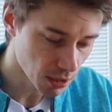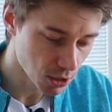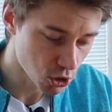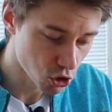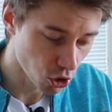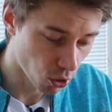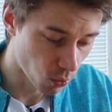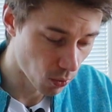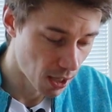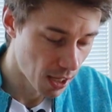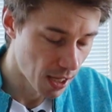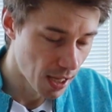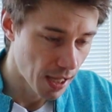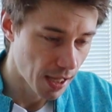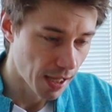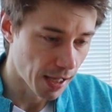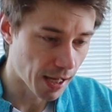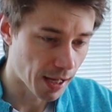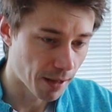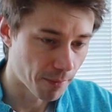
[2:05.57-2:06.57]
So,
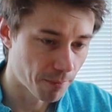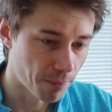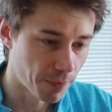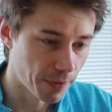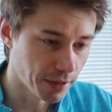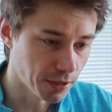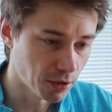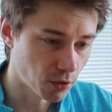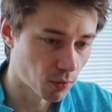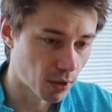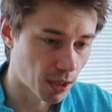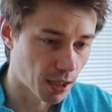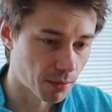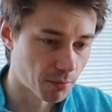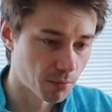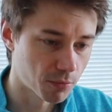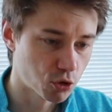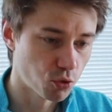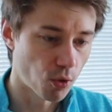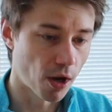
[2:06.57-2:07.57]

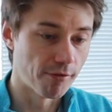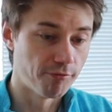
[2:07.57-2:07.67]
to